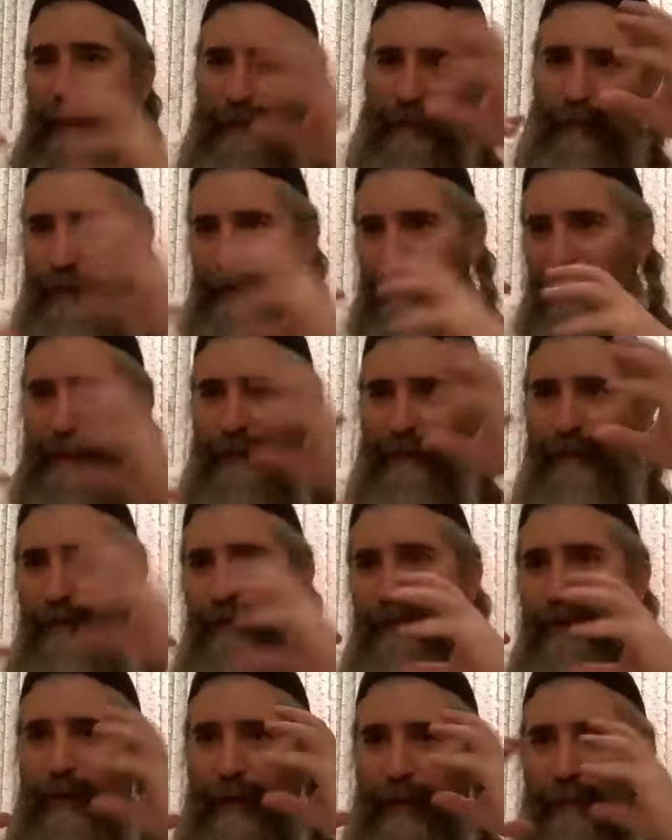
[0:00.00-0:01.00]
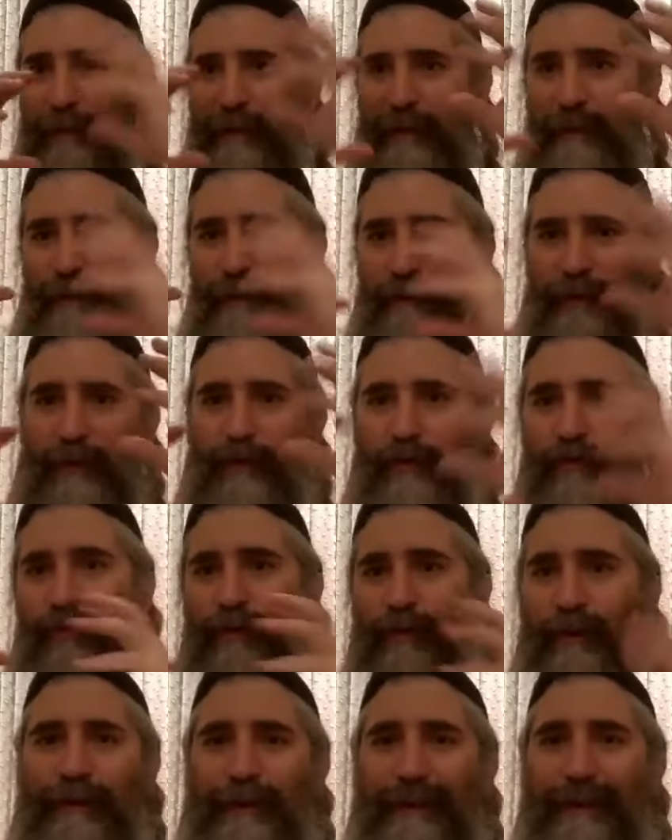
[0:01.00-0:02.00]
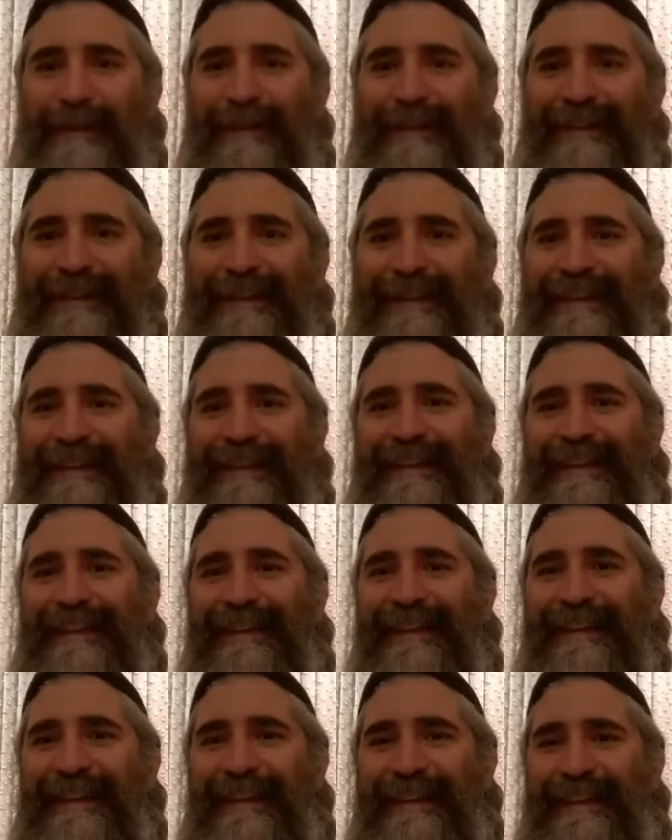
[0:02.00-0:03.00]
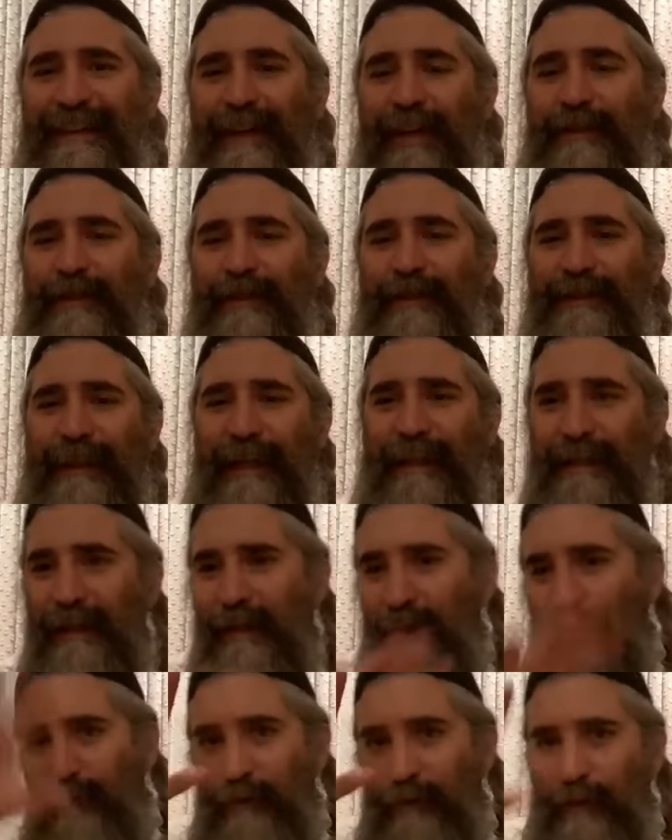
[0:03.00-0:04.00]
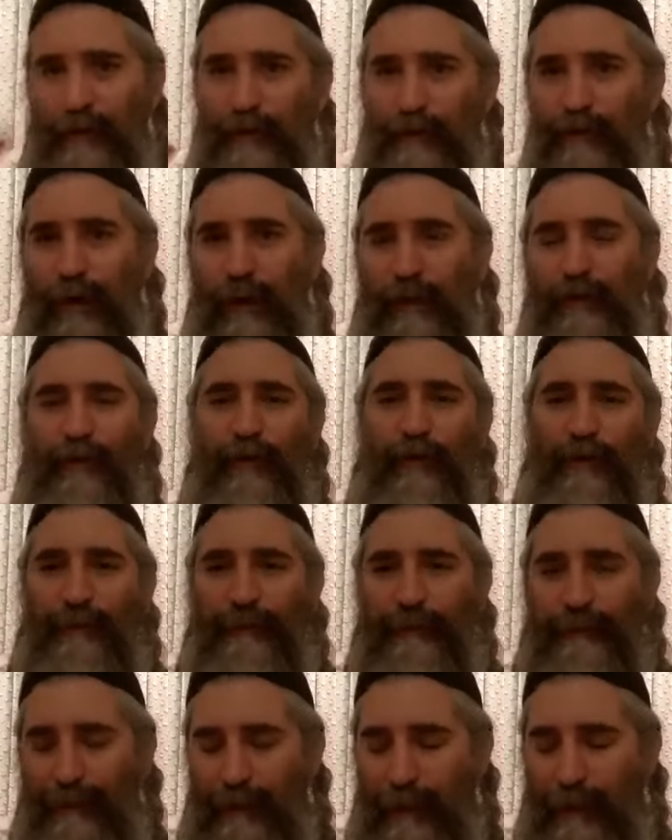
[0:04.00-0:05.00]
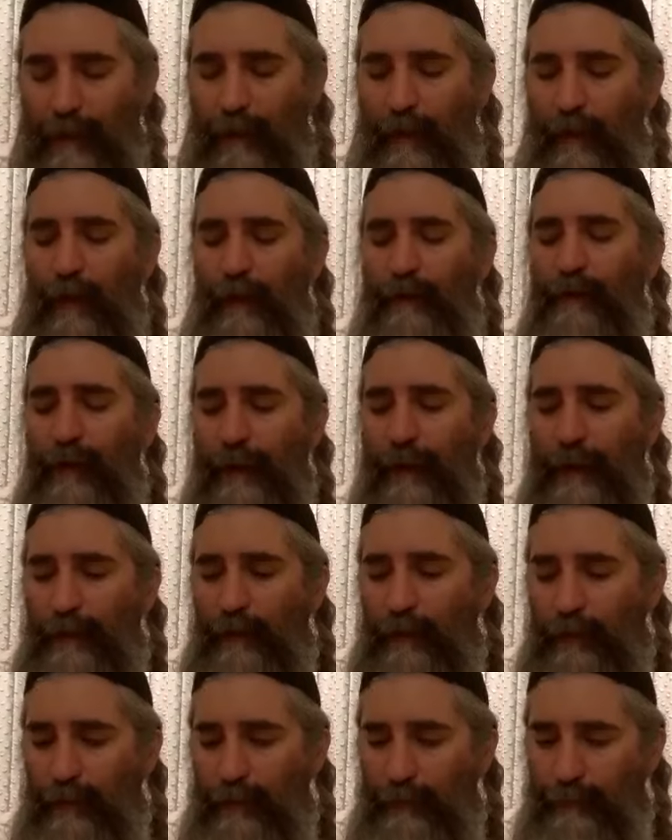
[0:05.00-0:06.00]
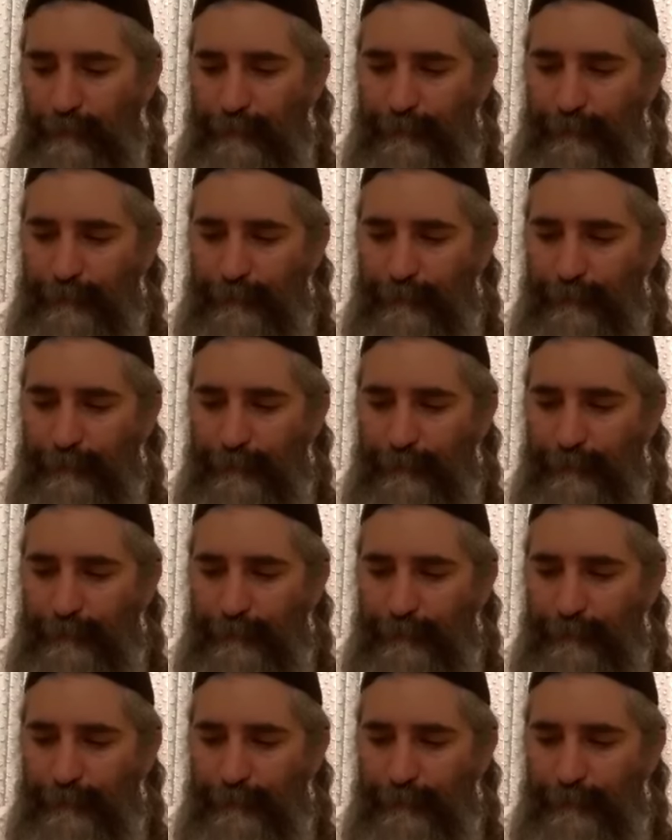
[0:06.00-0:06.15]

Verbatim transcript: that will give you a little bit of visual uh, understanding of the structure of the Haggadot.